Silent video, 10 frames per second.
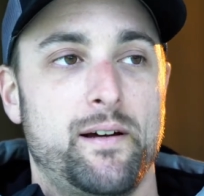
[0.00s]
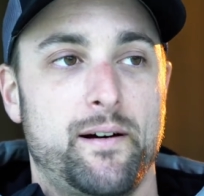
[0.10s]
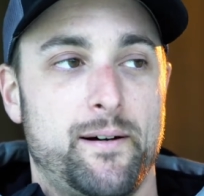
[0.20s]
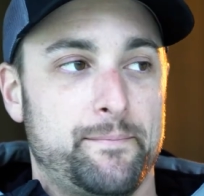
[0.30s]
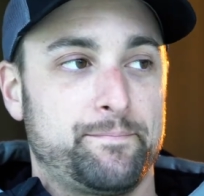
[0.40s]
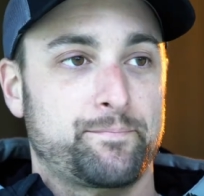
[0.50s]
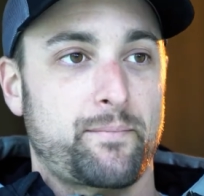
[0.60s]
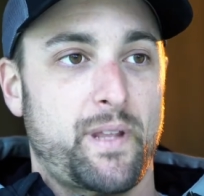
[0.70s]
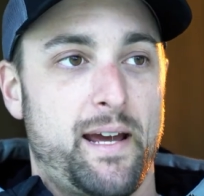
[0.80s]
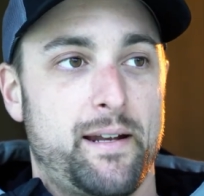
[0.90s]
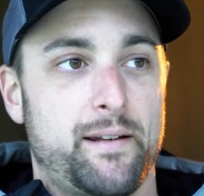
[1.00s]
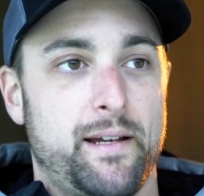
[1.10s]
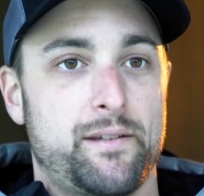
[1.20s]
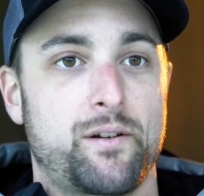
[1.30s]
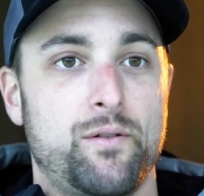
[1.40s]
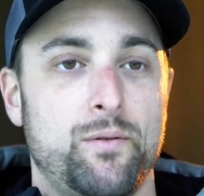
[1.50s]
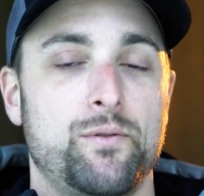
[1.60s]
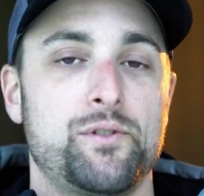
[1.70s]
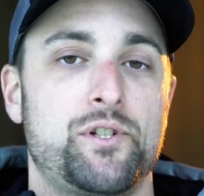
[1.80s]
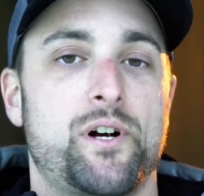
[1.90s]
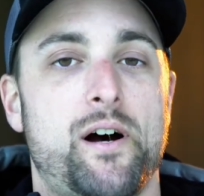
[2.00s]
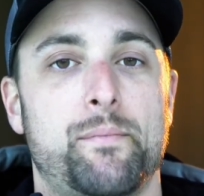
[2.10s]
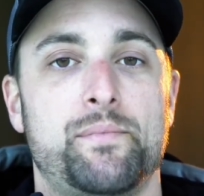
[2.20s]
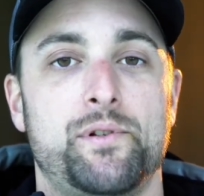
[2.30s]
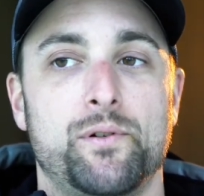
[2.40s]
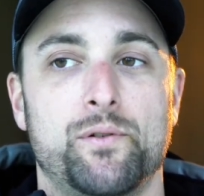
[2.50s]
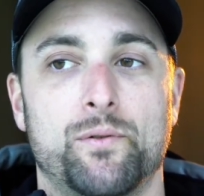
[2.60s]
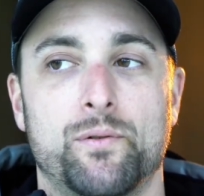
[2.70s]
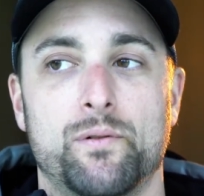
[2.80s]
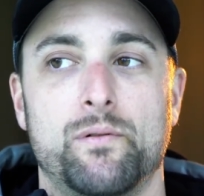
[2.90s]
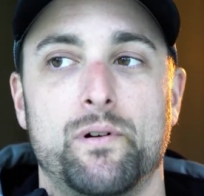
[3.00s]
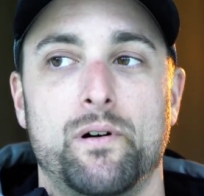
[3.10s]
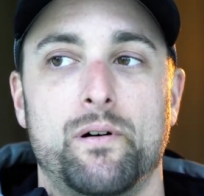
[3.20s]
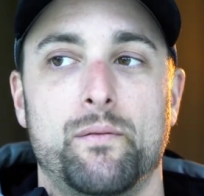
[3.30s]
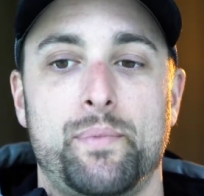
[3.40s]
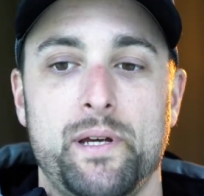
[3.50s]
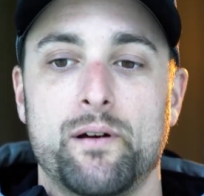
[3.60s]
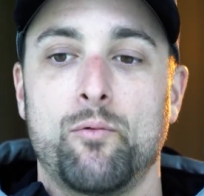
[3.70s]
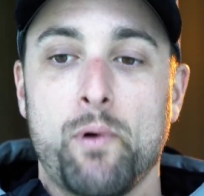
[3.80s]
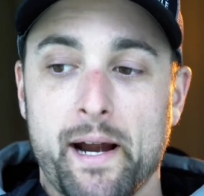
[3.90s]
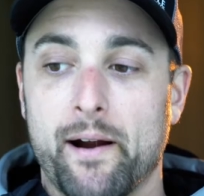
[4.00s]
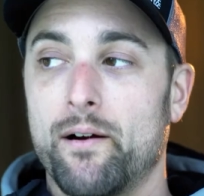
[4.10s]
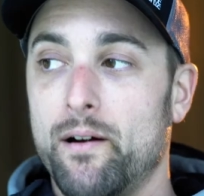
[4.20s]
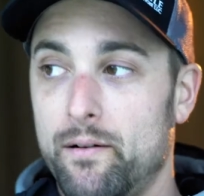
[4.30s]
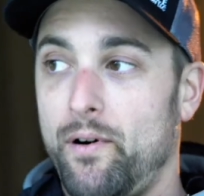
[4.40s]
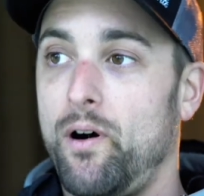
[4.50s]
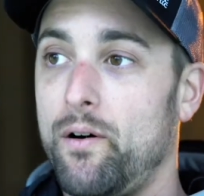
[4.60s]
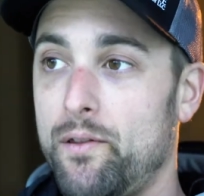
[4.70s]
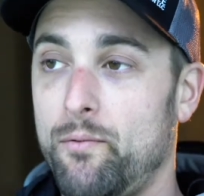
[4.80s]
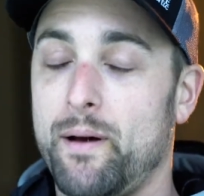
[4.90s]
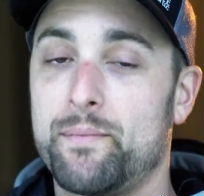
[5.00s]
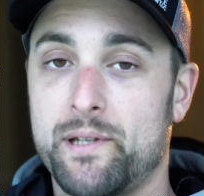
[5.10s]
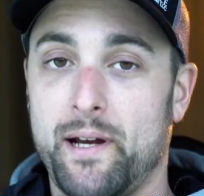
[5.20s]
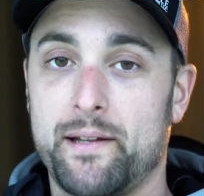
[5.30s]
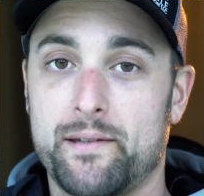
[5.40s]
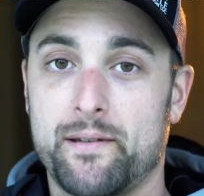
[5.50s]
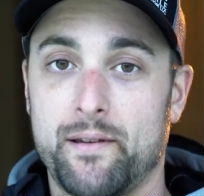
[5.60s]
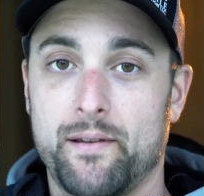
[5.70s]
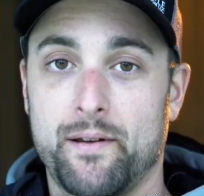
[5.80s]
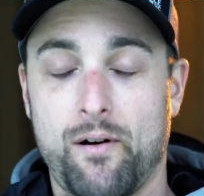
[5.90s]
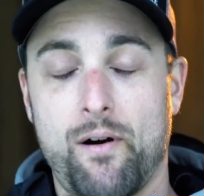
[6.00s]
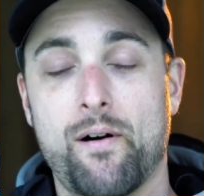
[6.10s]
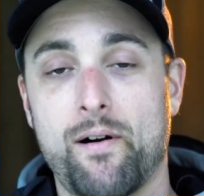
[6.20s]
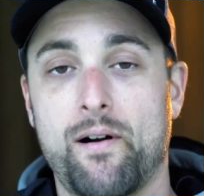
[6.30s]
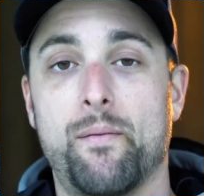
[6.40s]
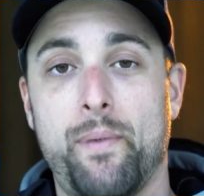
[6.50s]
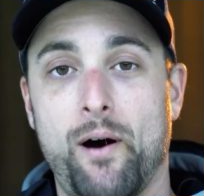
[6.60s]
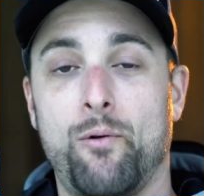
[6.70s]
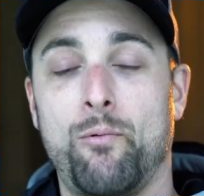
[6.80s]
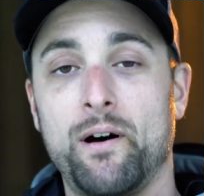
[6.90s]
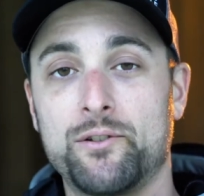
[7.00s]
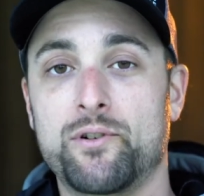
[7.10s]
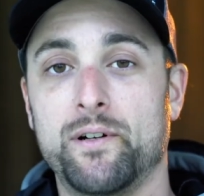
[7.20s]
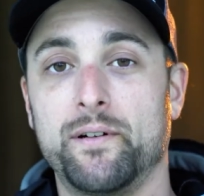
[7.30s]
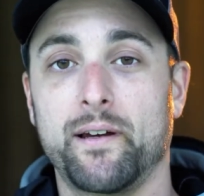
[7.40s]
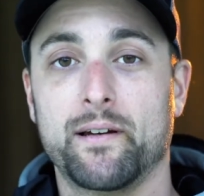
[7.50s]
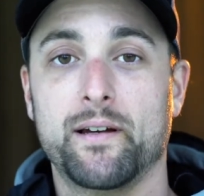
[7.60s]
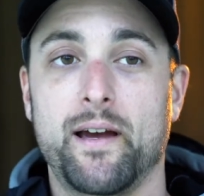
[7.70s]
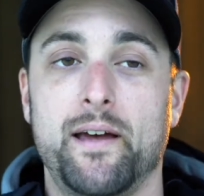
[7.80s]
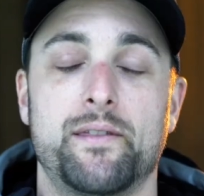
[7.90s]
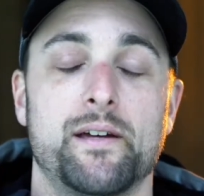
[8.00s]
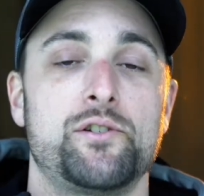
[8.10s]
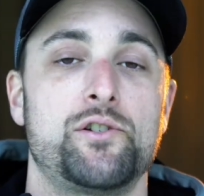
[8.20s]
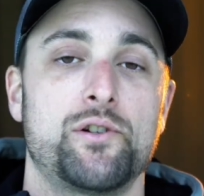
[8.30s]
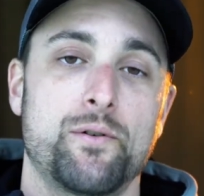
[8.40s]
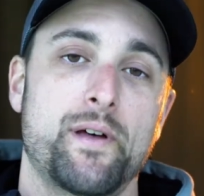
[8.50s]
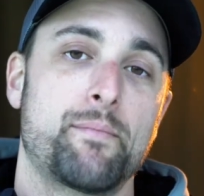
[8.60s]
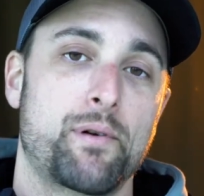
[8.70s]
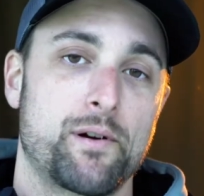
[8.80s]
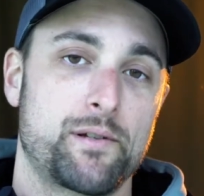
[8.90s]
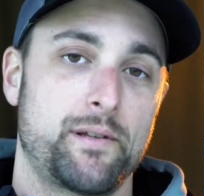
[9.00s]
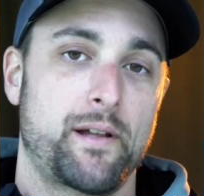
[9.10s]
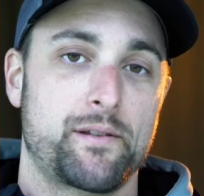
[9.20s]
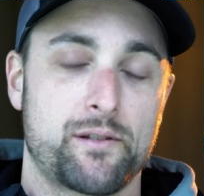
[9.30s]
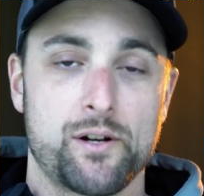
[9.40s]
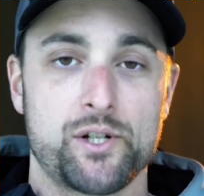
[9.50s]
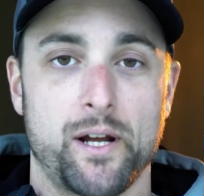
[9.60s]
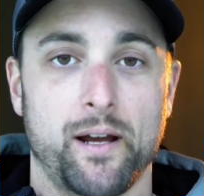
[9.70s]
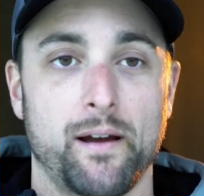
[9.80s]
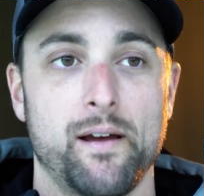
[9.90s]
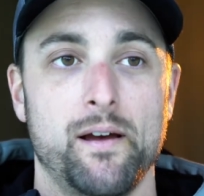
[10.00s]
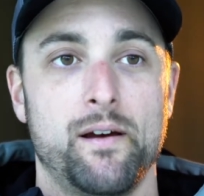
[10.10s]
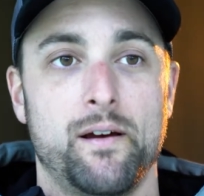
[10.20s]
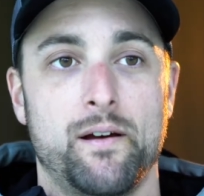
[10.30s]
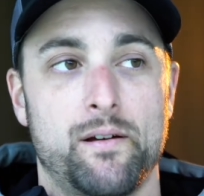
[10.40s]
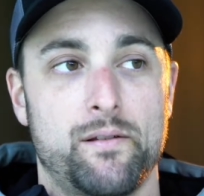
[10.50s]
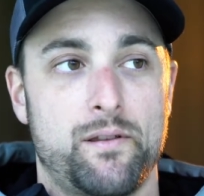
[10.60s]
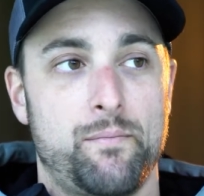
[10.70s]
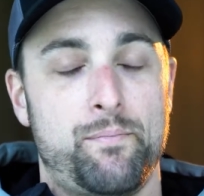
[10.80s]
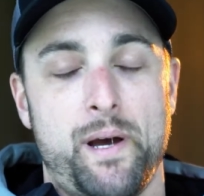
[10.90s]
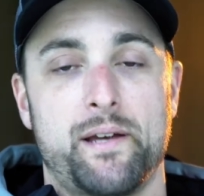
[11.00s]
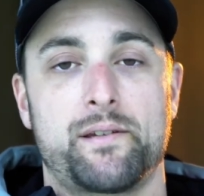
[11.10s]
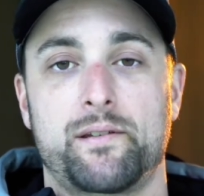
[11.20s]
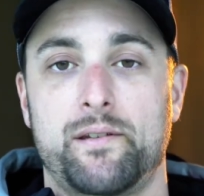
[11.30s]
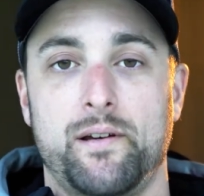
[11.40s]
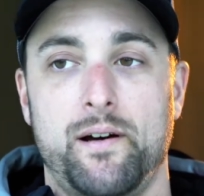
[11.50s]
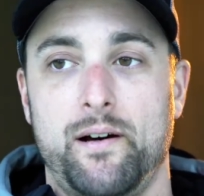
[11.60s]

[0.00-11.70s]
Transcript: And it's Google's job to be aware of all the websites there are about well drilling and then show that person that's searching the best